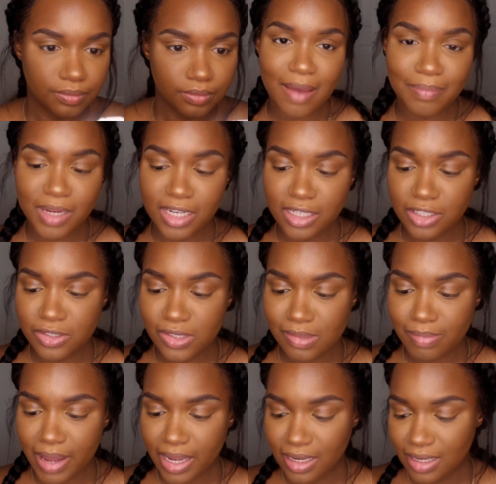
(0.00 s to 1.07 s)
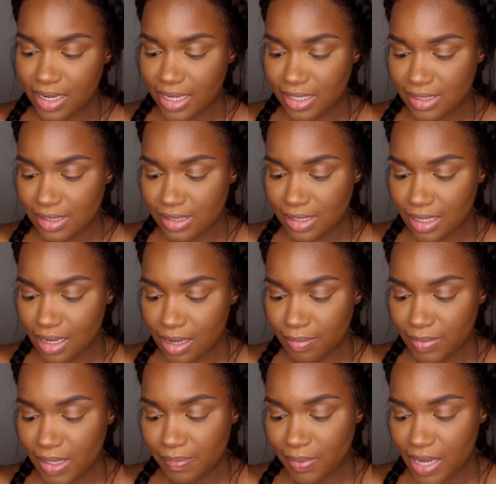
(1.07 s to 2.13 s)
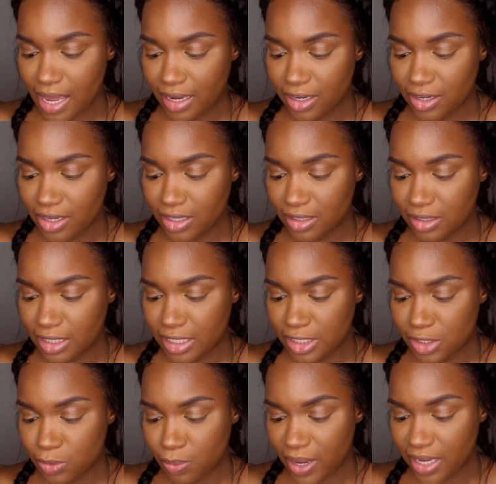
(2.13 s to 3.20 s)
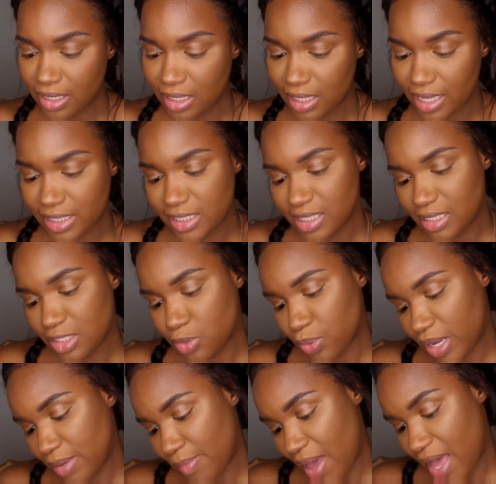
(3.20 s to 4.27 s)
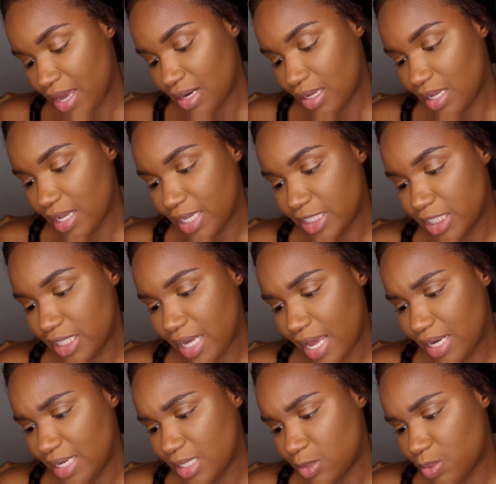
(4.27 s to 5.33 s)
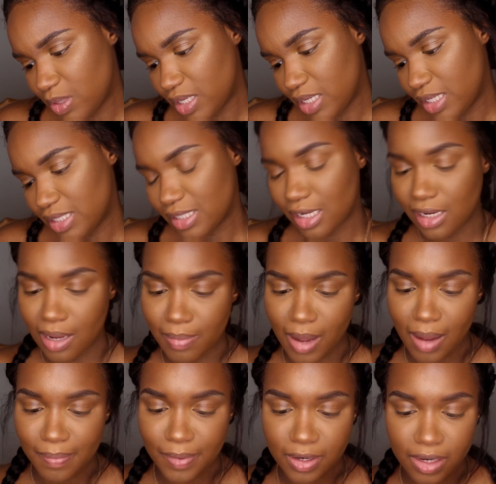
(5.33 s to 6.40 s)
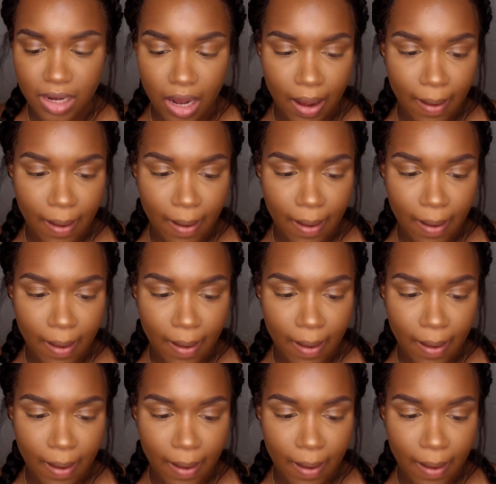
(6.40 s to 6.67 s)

I'm gonna use my NYX lip liner, the Suede collection, Suede Matte collection, and this one is Club Hopper.